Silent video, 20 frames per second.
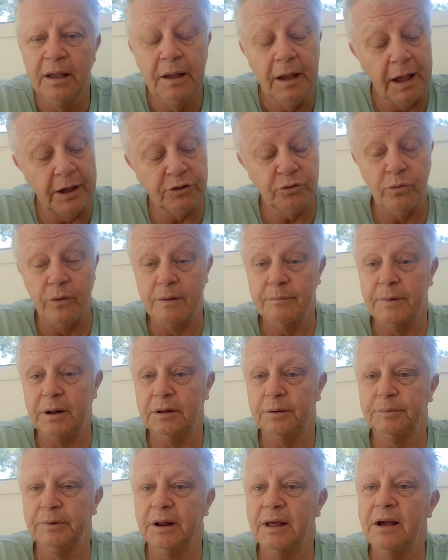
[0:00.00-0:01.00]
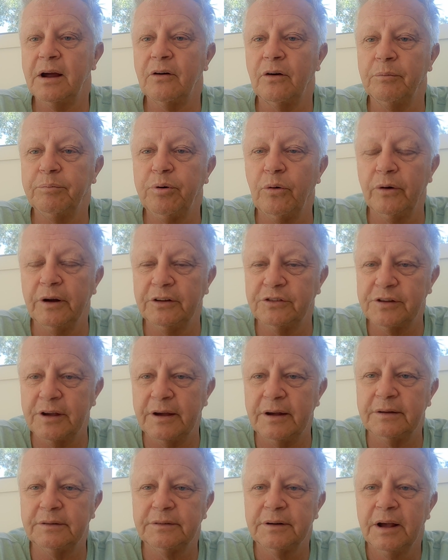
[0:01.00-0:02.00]
As Grandmother Malara points
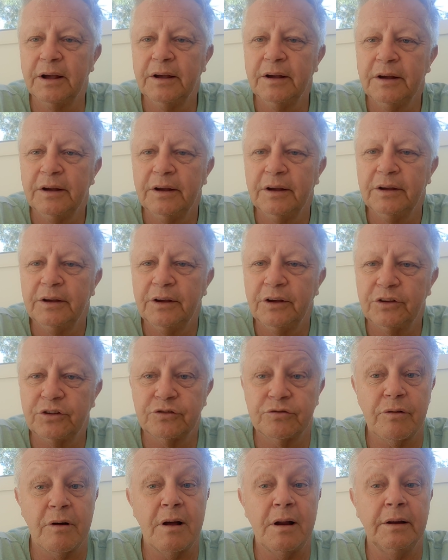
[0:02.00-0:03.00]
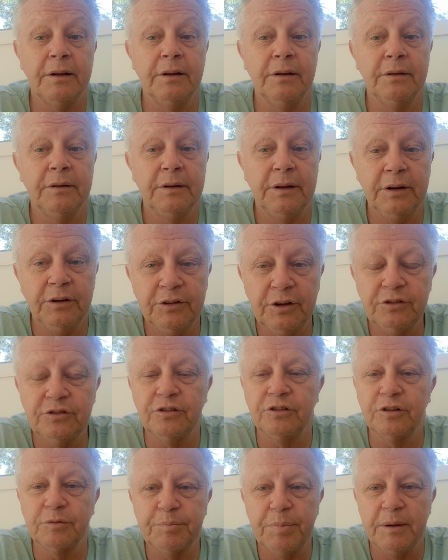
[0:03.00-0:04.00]
out, Australian
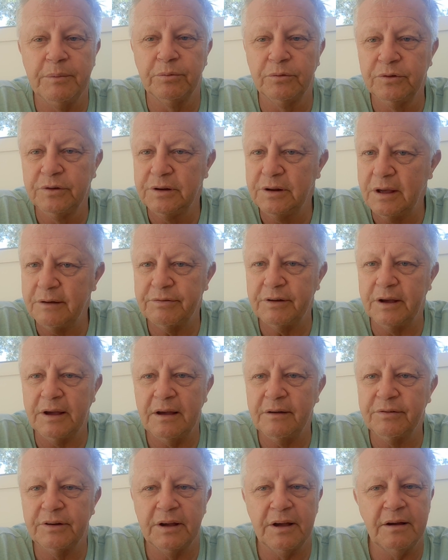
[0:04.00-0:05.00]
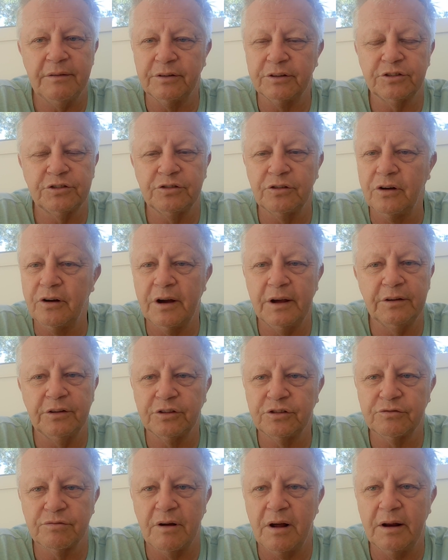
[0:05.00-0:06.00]
Indigenous people never, ever, ever signed
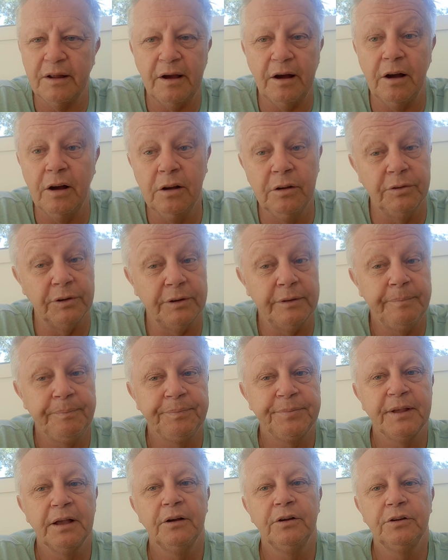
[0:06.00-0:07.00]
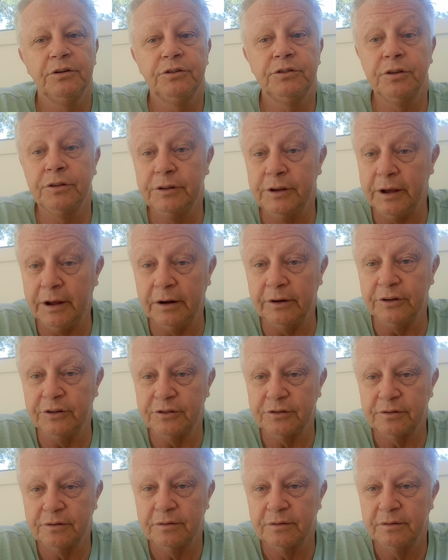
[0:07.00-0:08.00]
Australia over to the
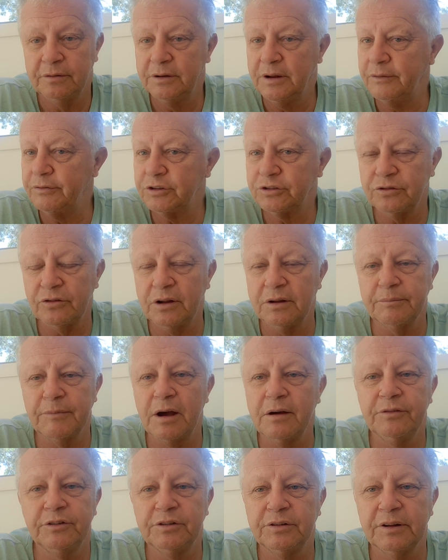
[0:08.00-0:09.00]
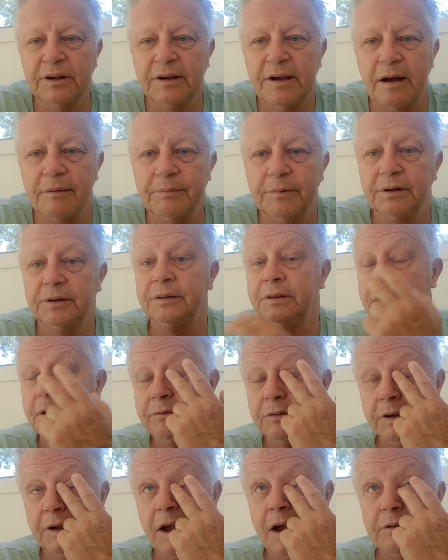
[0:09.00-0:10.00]
English, never signed them over to the government,
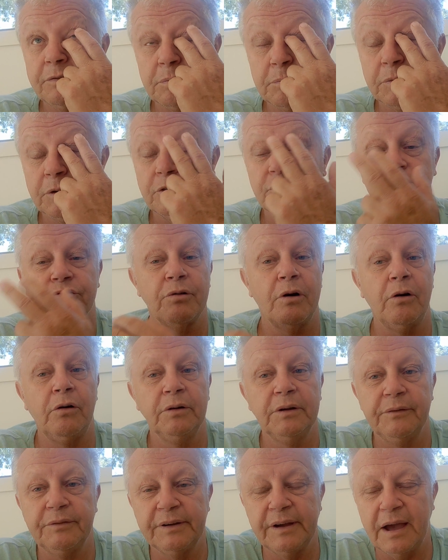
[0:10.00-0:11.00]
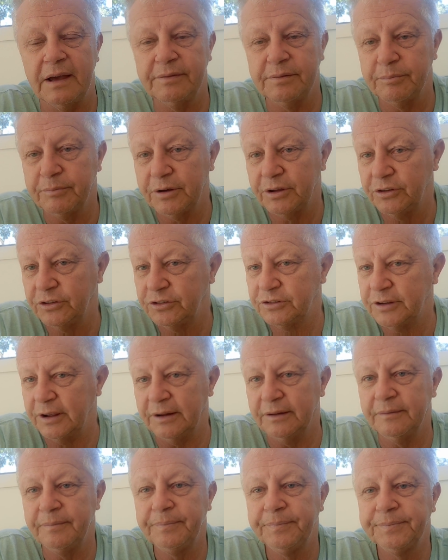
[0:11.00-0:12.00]
never gave them control, never gave them
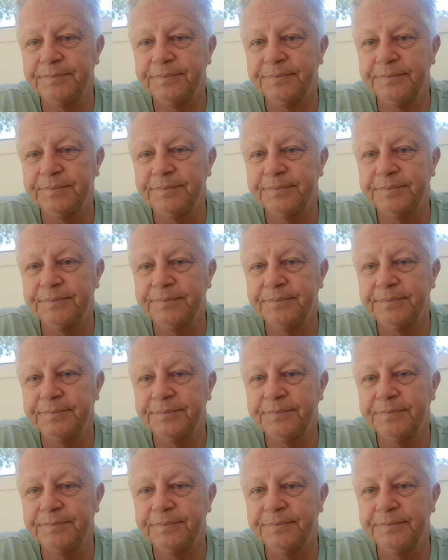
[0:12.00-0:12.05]
consent.